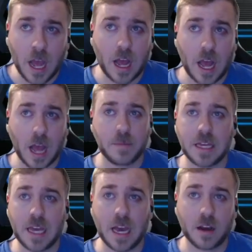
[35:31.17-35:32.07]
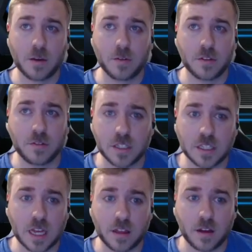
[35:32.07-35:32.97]
But yeah, going through this,
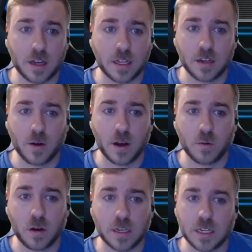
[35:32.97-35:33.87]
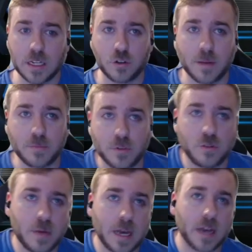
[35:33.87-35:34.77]
I thought, you know, I won. He dropped 2
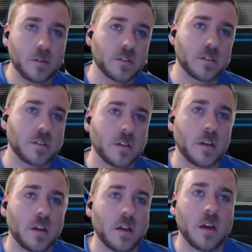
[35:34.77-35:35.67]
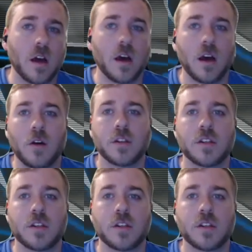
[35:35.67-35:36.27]
battles on this